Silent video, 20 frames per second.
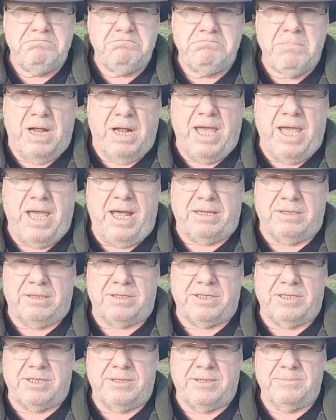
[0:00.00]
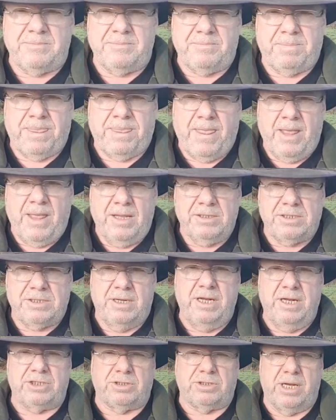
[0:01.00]
money at us, to
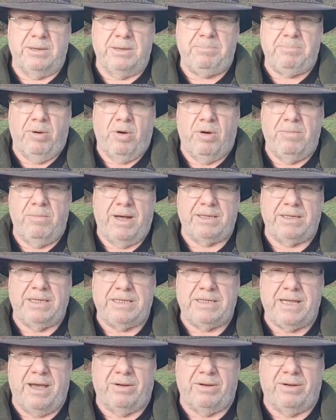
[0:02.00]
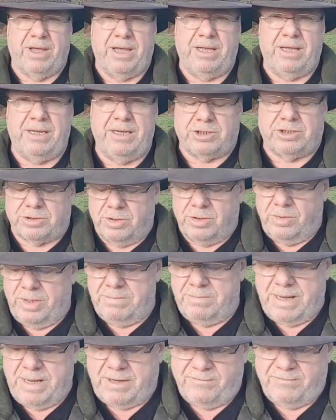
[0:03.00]
literally pour money down a literal
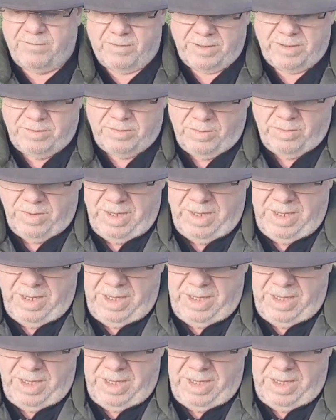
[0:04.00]
and metaphorical